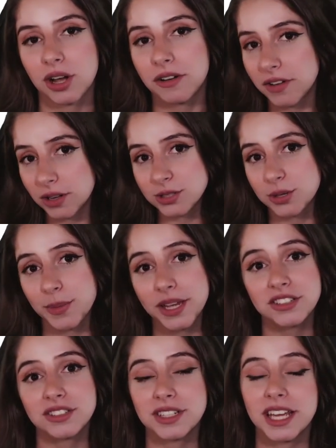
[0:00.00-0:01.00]
of
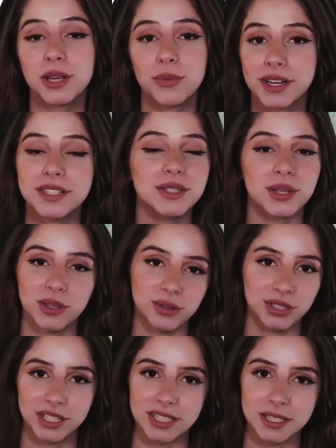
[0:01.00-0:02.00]
Automation Anywhere
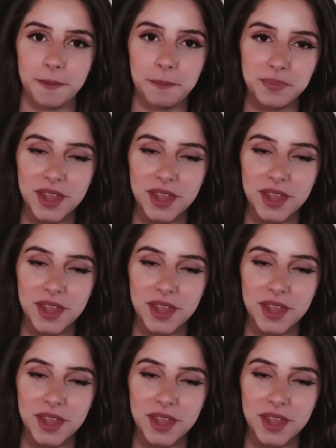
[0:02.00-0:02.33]
solutions.